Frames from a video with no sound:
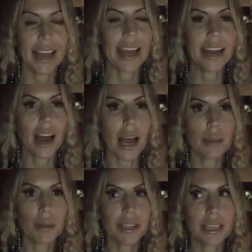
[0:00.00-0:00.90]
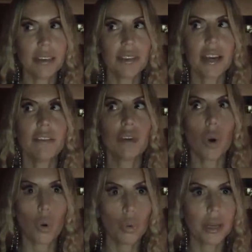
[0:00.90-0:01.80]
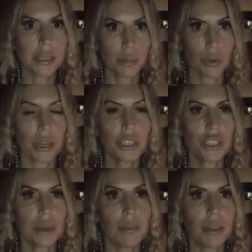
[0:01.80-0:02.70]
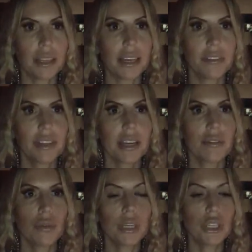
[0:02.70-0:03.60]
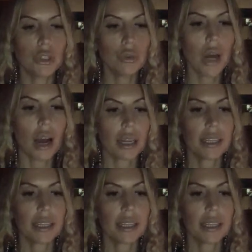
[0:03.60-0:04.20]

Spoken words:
And I believe and have always preached and believed that if we do not